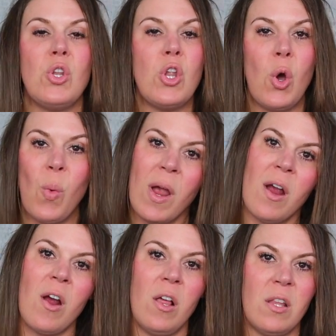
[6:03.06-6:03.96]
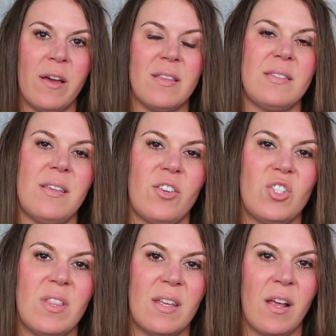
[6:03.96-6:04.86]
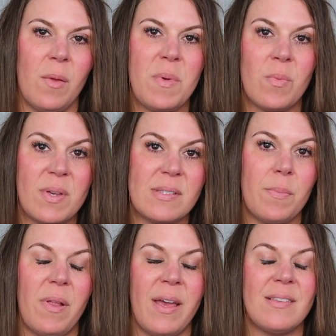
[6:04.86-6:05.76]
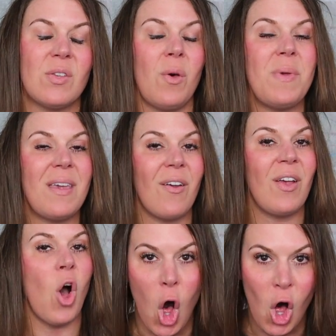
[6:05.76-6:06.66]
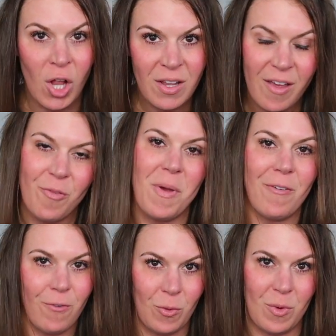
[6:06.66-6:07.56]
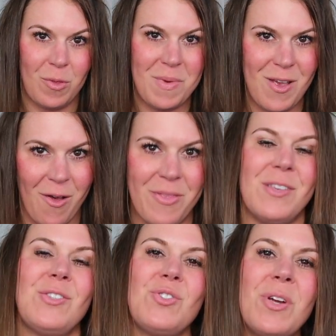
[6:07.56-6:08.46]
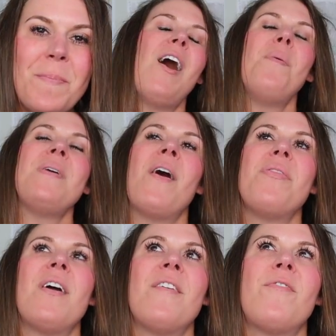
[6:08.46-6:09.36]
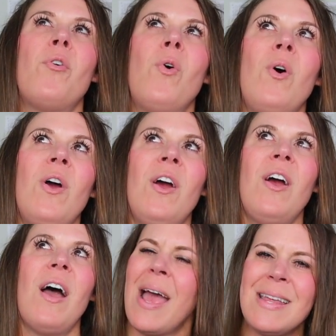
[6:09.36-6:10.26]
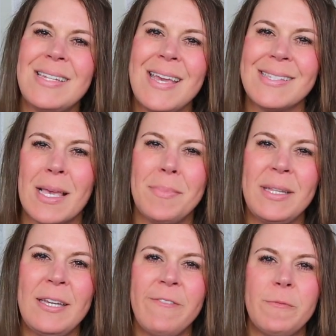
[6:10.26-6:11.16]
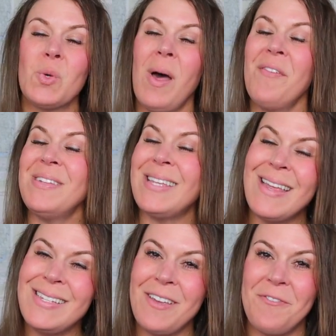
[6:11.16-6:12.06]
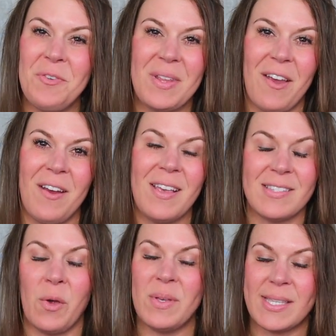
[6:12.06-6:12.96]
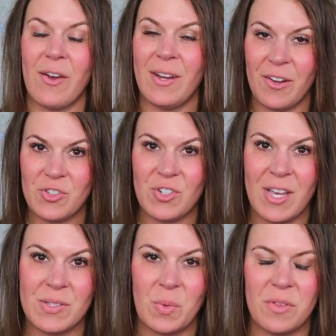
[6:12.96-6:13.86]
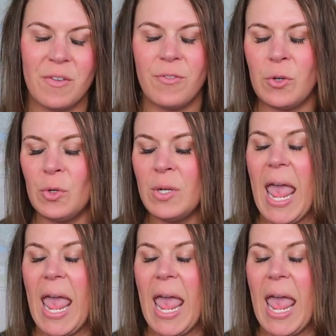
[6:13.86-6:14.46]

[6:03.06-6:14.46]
nowhere along the section that I'll be resupplying, so I'll be carrying all of my food with me on this trip. I'll be out there for nine days, I believe. So I'll have a 10 day food carry because I always carry an extra day's worth of food.